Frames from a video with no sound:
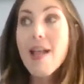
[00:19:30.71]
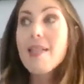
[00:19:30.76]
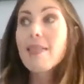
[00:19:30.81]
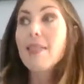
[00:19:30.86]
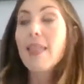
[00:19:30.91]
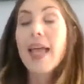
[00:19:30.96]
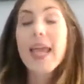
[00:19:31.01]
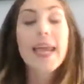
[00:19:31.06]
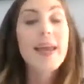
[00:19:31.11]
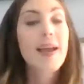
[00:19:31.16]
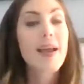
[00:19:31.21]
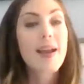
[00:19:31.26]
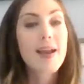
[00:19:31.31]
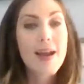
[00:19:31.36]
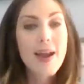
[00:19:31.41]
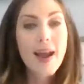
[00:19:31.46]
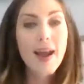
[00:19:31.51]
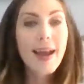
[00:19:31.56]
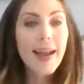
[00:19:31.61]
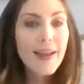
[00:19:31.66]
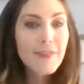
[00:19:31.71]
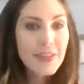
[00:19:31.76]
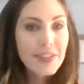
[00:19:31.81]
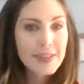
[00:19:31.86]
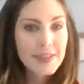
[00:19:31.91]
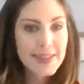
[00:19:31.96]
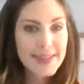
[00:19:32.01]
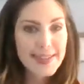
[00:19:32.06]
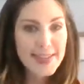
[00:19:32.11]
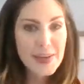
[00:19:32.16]
like not having
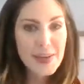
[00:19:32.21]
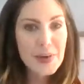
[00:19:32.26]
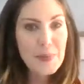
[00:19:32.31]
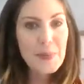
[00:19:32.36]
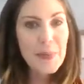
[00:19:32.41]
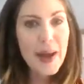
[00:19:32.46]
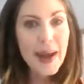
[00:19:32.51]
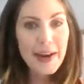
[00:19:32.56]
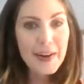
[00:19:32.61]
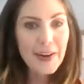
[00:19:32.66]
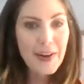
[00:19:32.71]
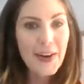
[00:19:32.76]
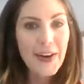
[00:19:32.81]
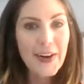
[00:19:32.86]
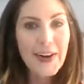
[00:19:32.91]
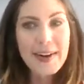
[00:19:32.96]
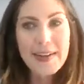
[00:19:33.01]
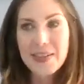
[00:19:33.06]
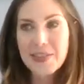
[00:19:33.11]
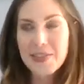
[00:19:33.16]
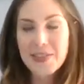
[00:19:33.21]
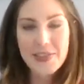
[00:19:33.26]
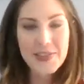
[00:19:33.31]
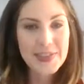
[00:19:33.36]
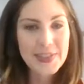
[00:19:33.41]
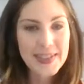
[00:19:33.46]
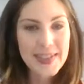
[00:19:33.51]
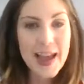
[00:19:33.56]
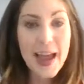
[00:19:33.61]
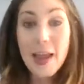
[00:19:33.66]
to say goodbye to her at a
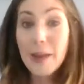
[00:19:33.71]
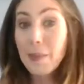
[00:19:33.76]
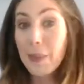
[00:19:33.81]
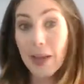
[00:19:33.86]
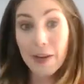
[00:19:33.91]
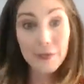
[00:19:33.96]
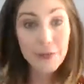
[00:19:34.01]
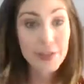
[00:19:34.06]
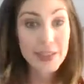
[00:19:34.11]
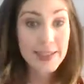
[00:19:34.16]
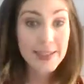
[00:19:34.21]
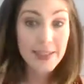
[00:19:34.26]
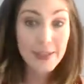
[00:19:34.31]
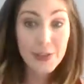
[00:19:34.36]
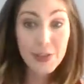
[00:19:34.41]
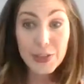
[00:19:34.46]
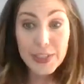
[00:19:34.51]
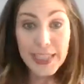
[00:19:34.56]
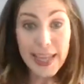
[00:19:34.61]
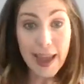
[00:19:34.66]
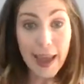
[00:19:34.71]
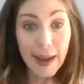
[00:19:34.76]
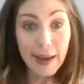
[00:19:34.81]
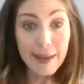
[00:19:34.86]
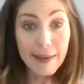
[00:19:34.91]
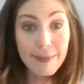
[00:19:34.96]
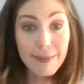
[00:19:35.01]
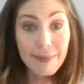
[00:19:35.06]
certain time every single day.